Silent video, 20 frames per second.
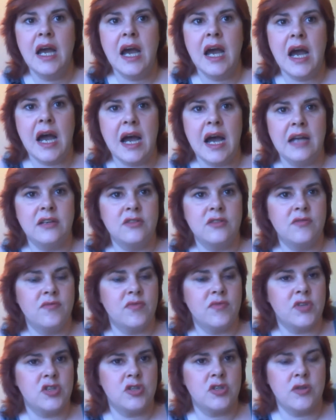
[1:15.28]
And
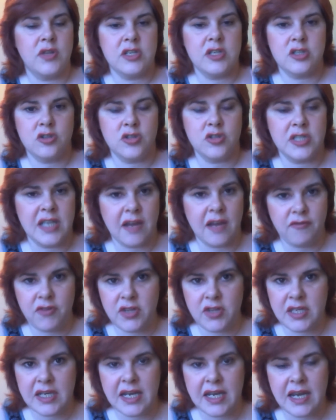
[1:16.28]
they sorted
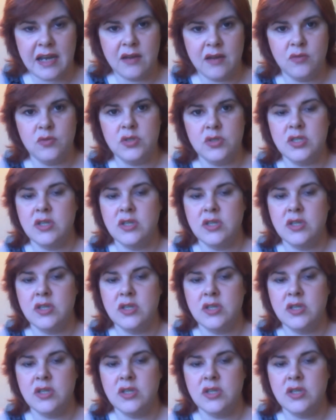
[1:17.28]
everything out.